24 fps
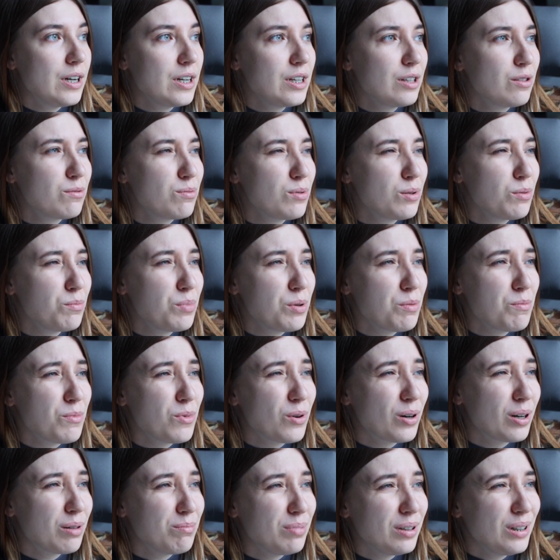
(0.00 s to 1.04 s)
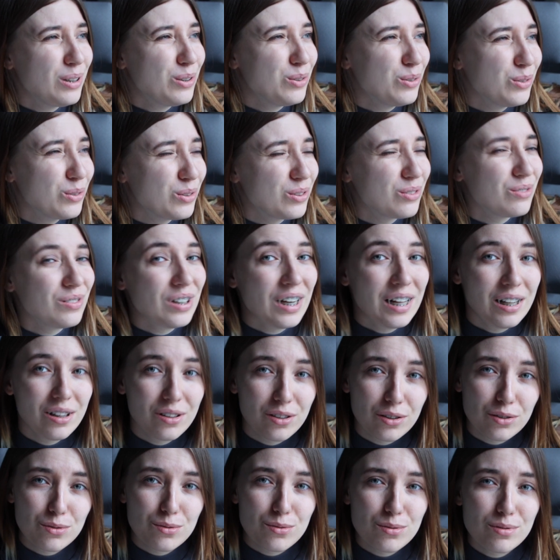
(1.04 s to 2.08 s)
it will be more about
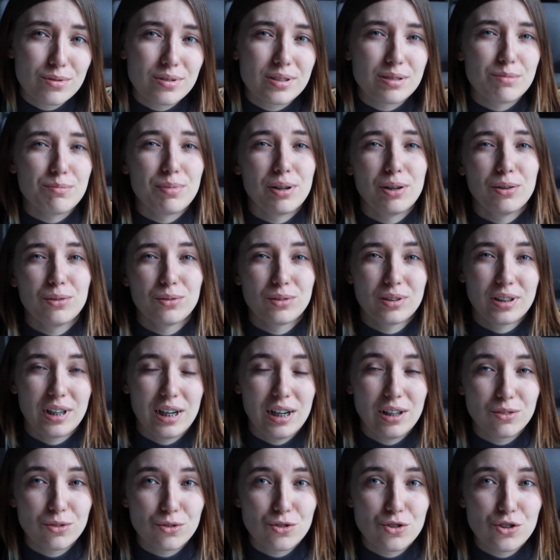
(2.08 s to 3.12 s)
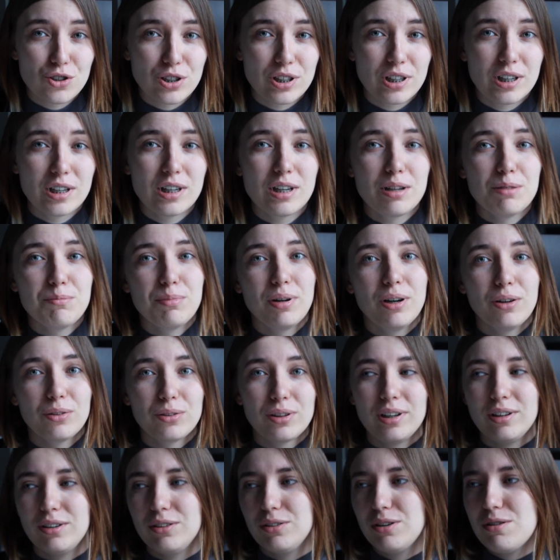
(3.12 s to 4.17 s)
values, about culture, about
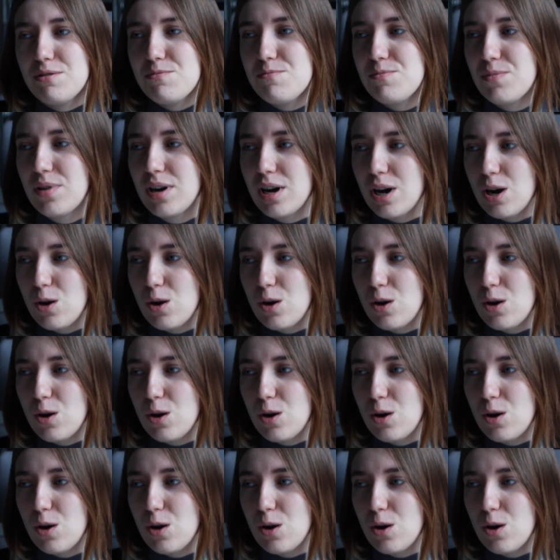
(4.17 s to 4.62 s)
how I'm